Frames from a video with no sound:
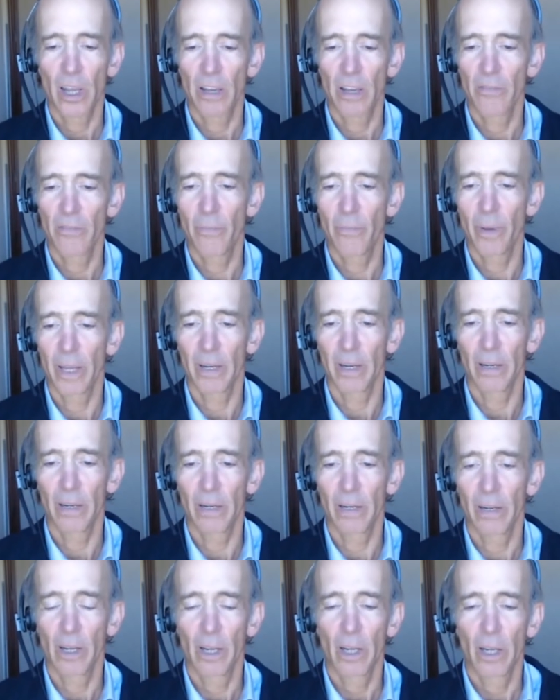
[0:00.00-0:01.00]
have
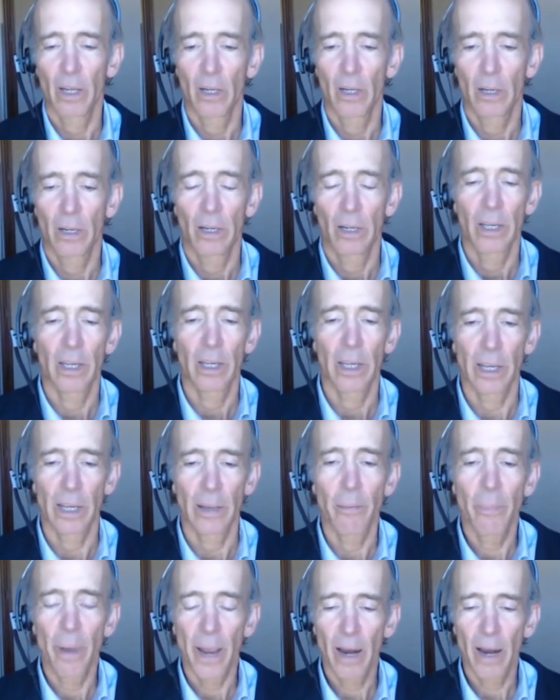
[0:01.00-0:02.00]
been
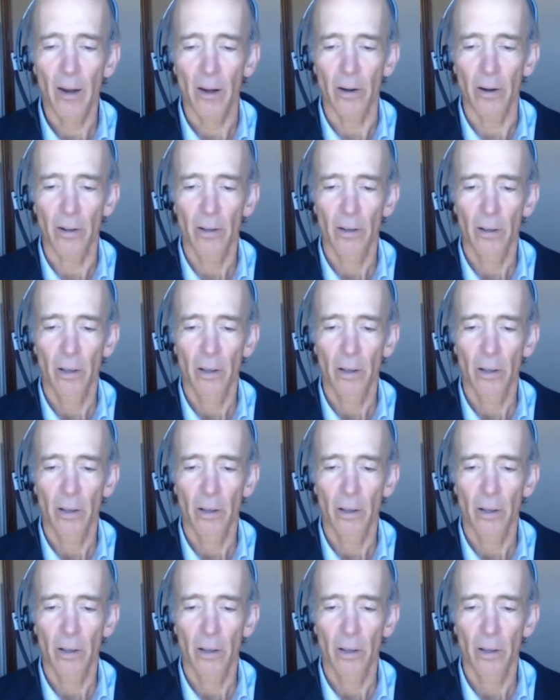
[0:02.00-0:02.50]
impaired